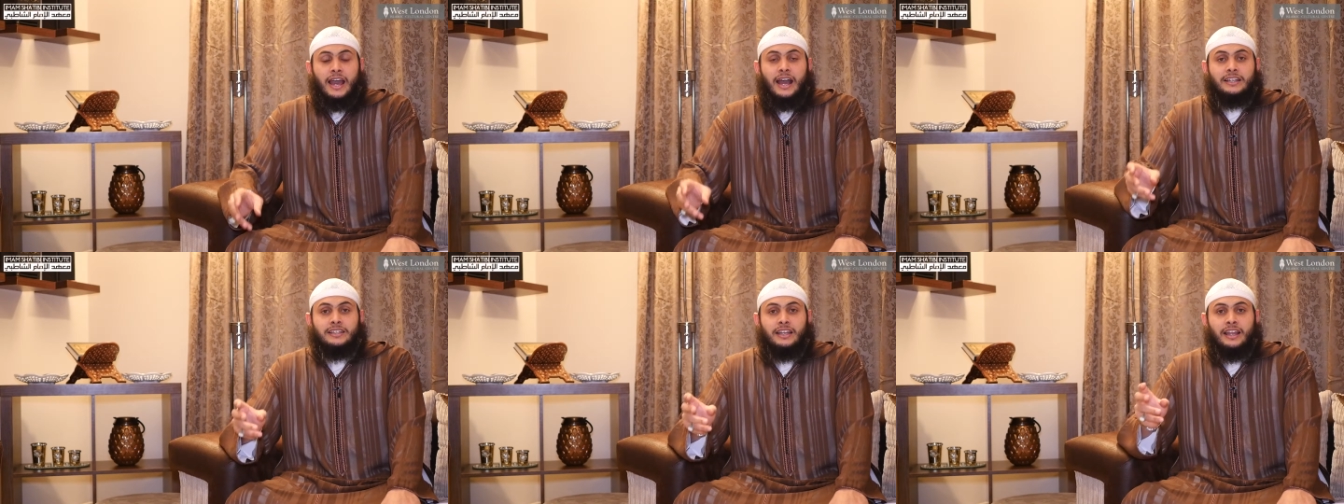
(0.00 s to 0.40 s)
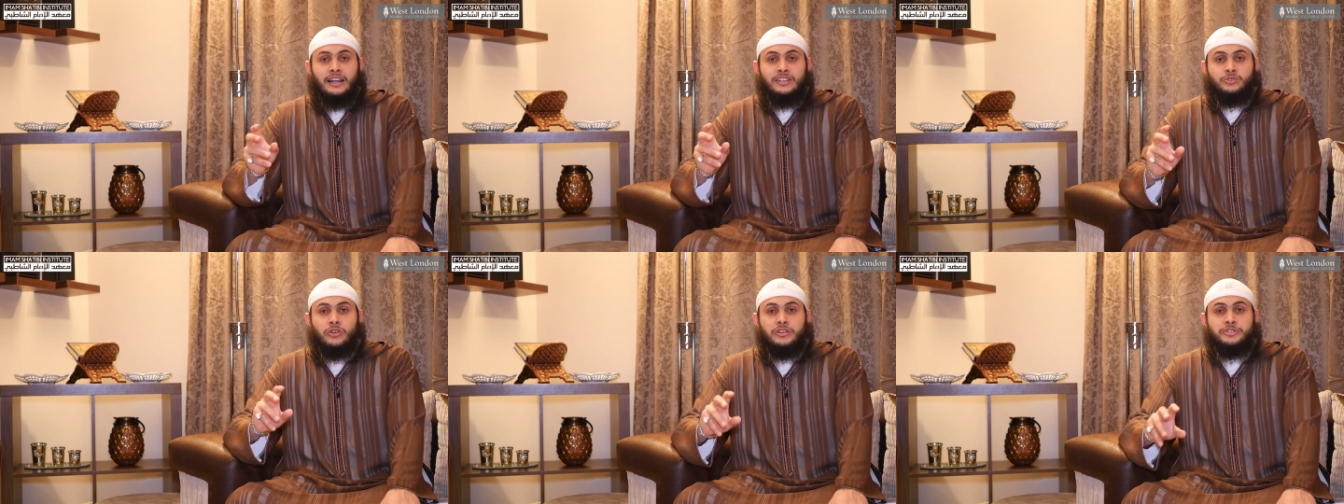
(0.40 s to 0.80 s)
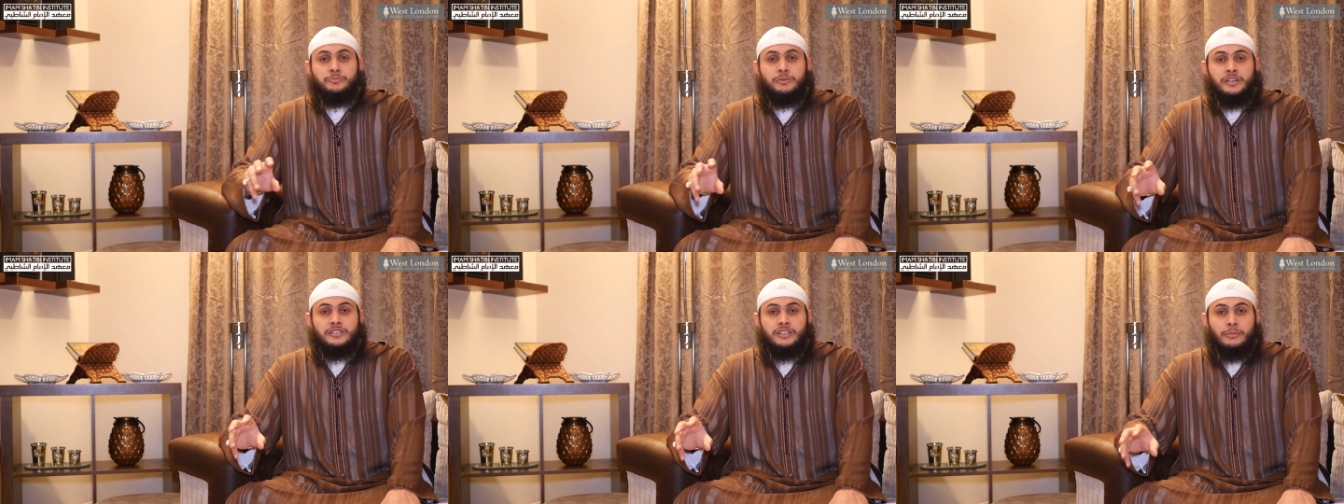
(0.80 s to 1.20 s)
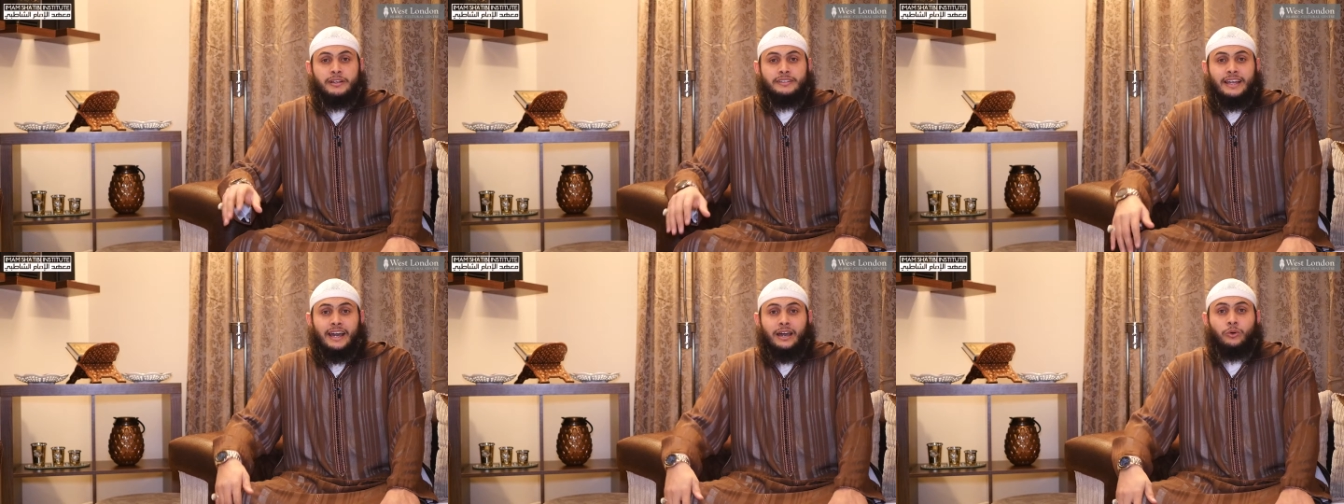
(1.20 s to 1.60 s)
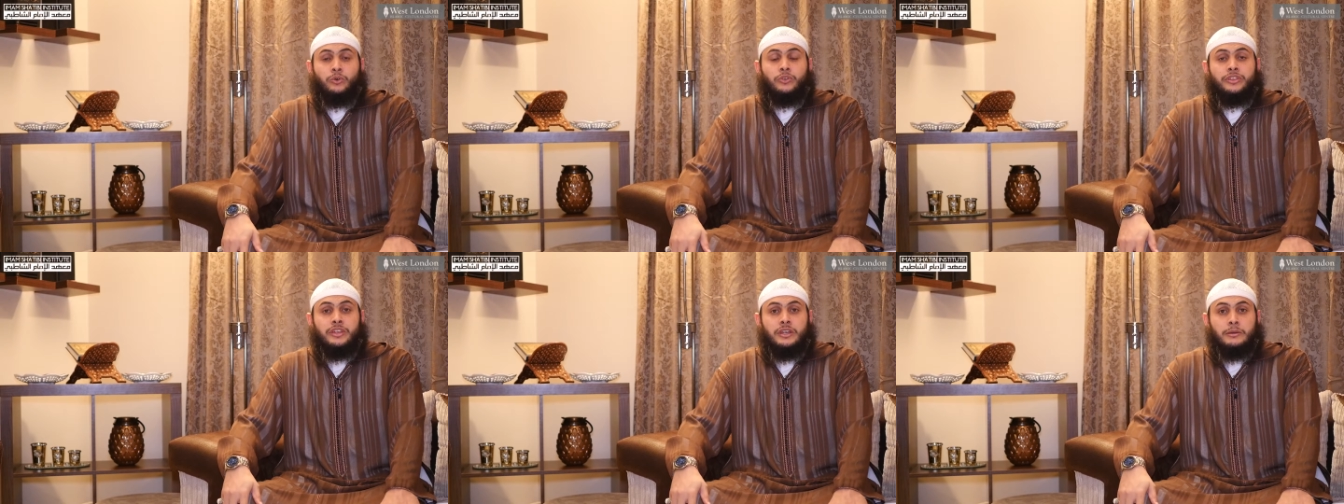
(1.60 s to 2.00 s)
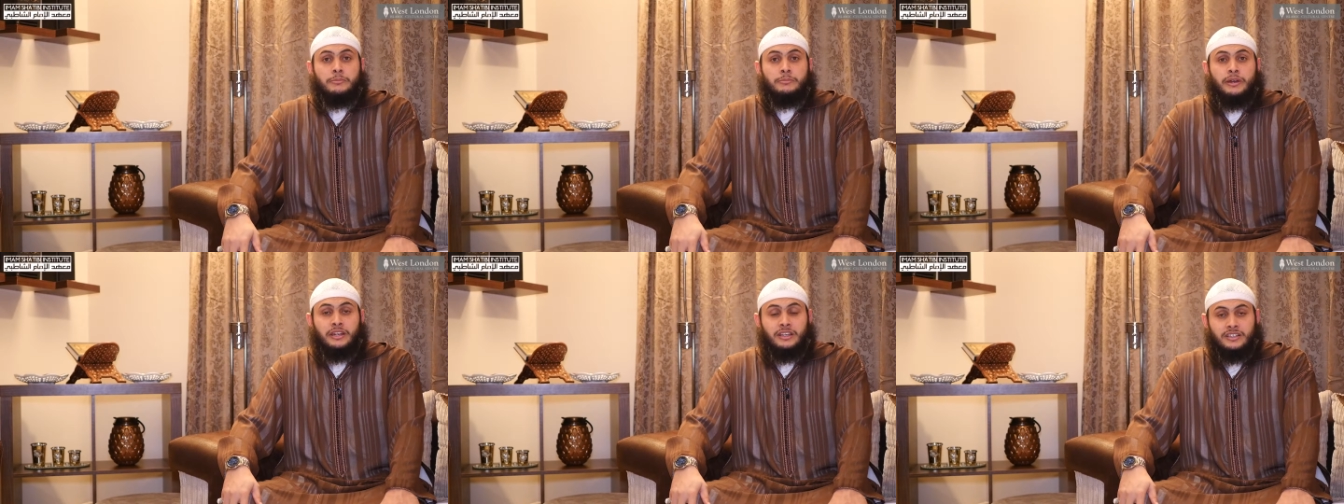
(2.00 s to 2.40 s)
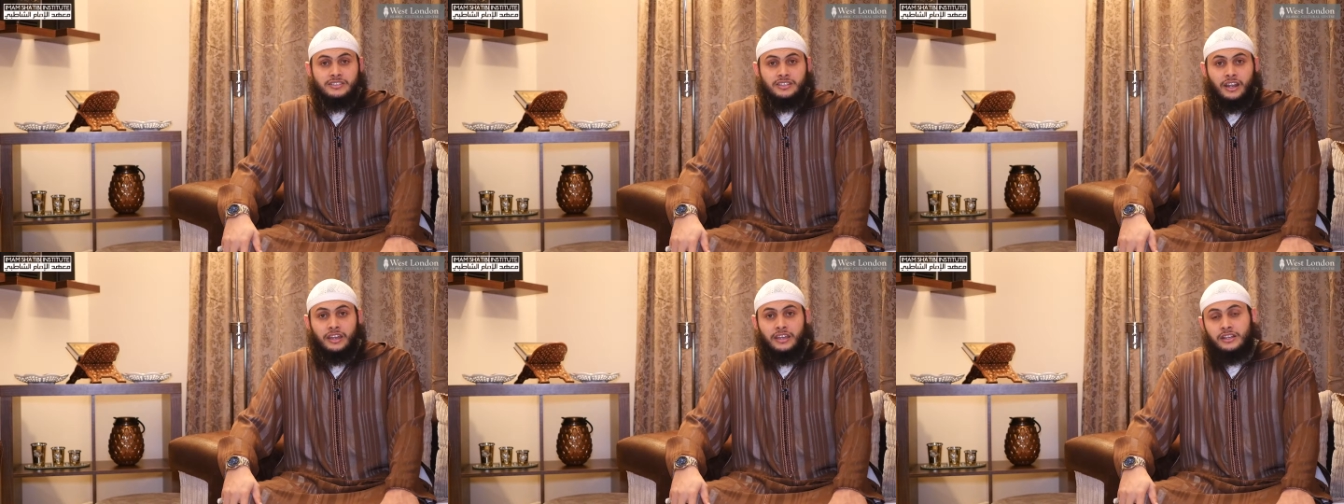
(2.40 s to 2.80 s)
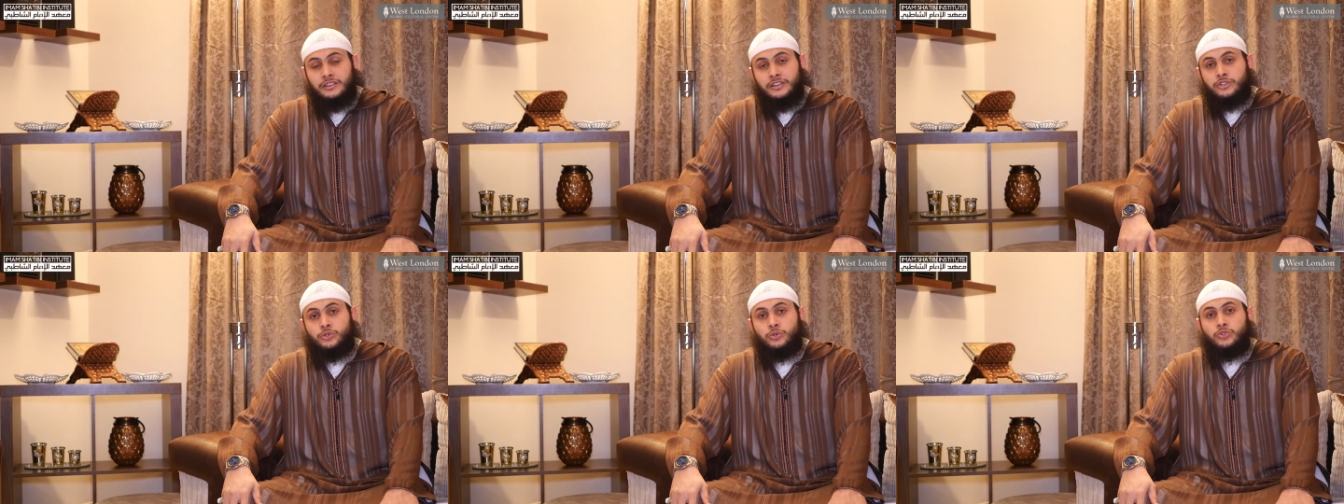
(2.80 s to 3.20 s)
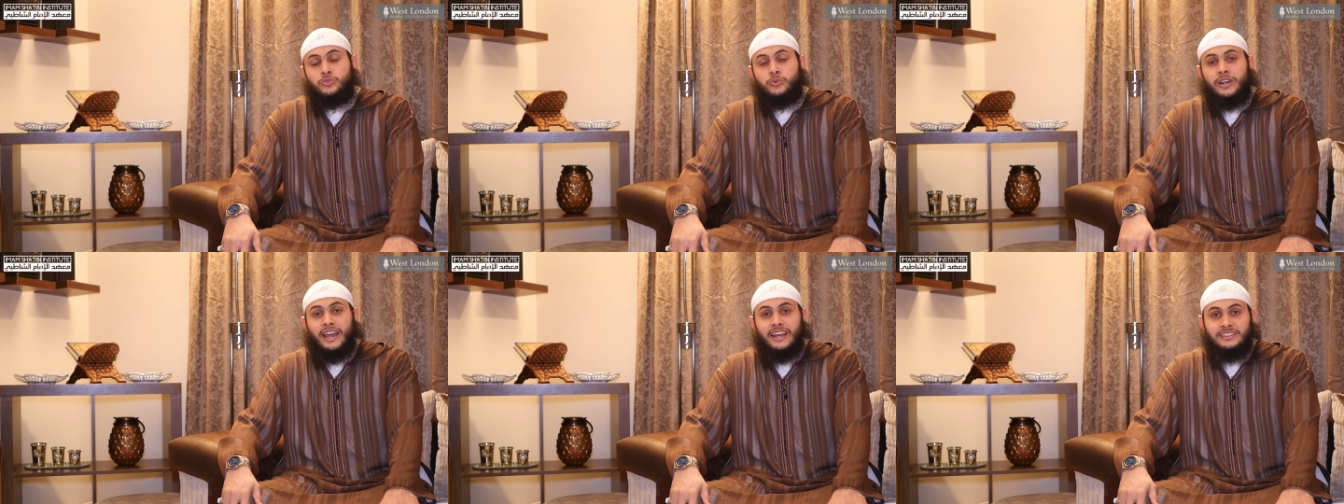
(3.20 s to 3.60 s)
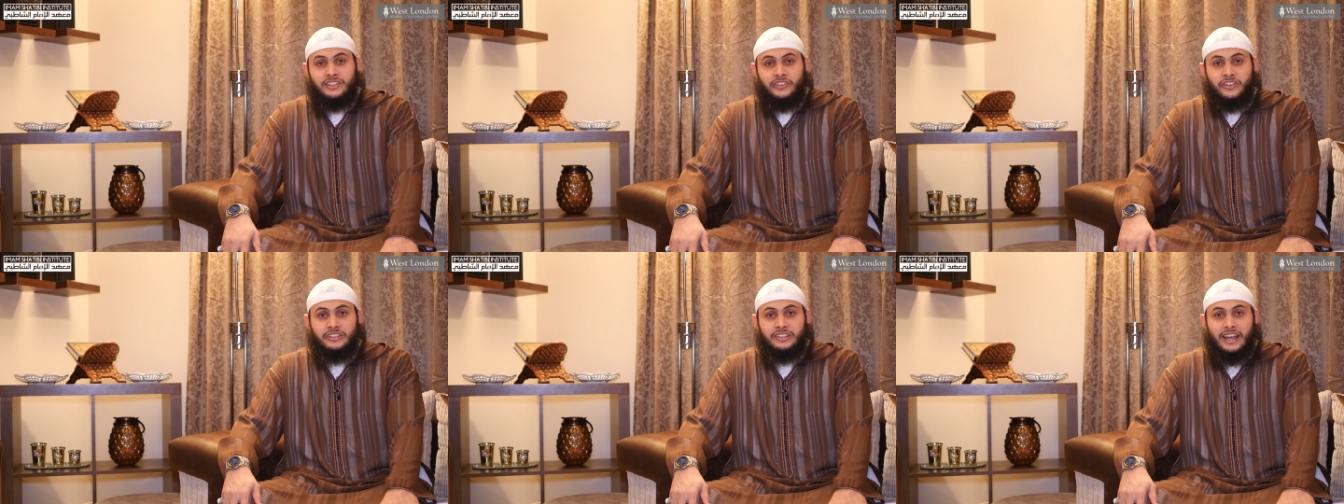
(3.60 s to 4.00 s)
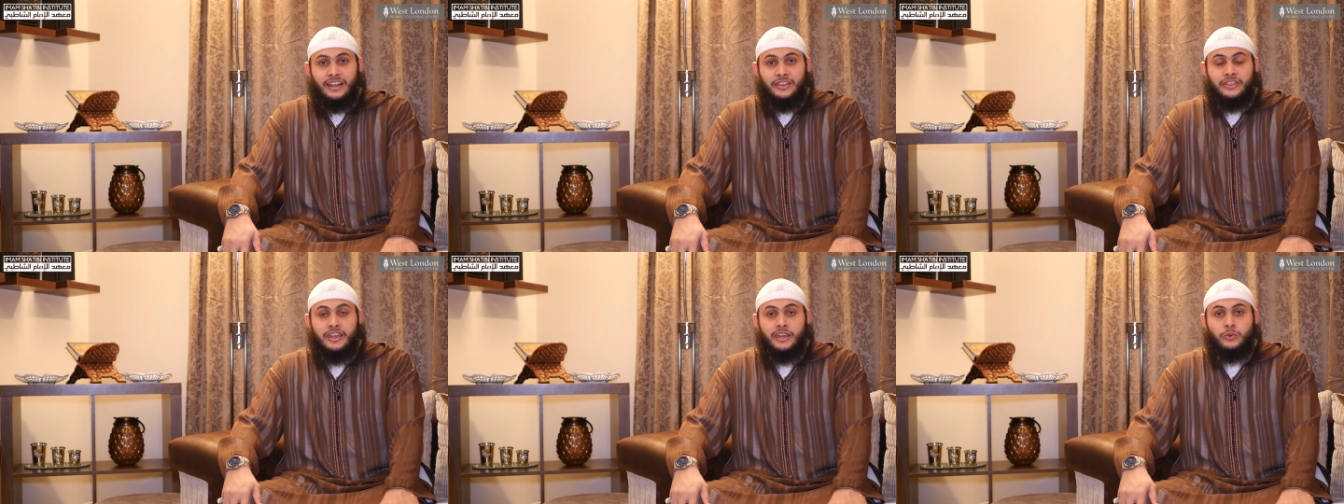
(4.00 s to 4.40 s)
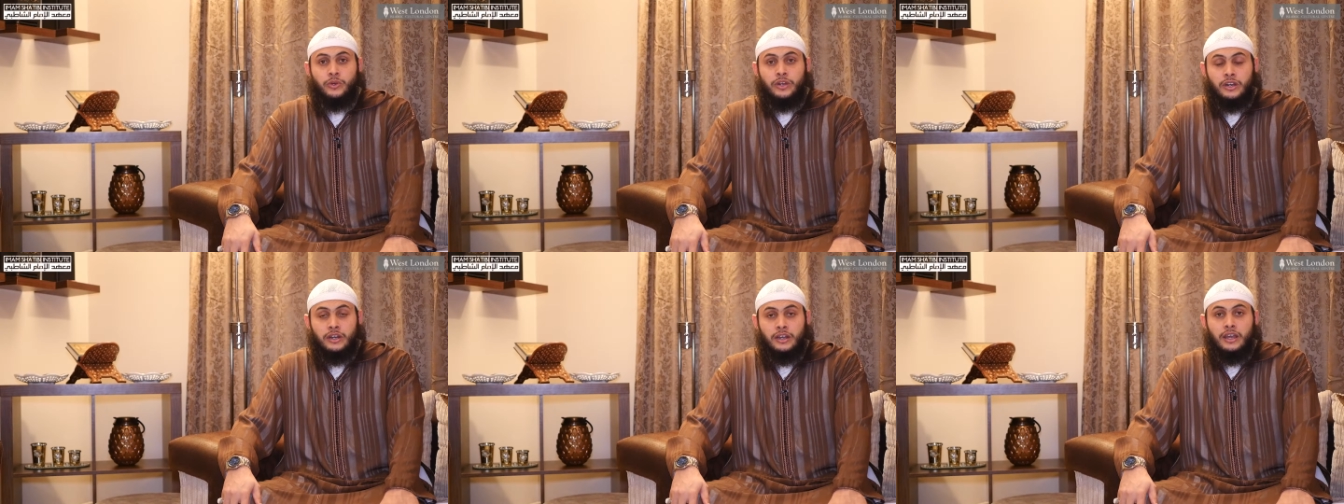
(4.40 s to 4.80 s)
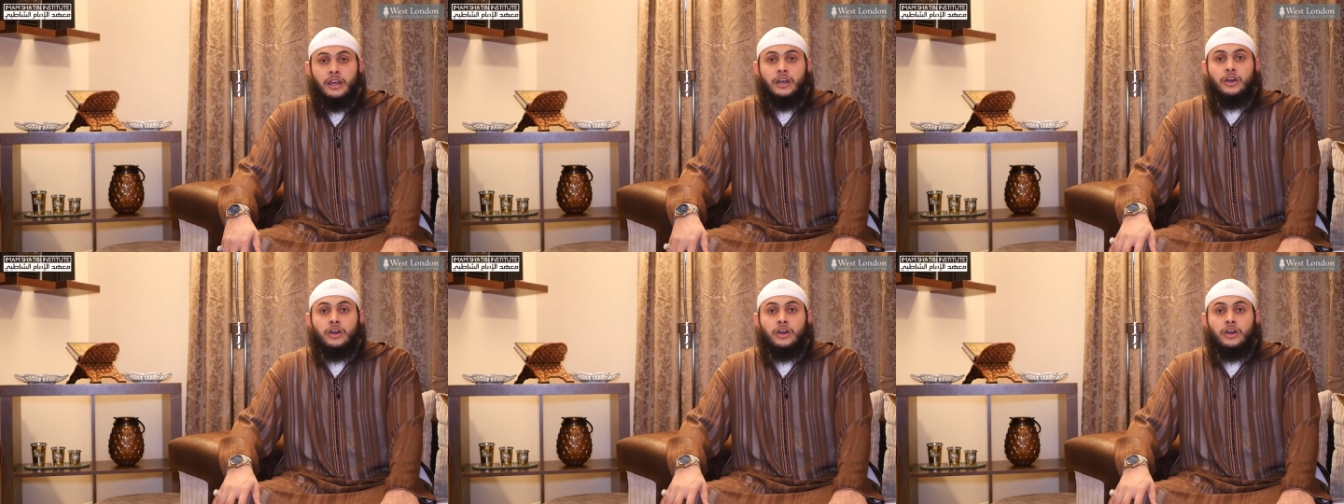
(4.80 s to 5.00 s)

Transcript: And Allah Azza well speaks about how the Bani Israel, the Jews will enter it and they will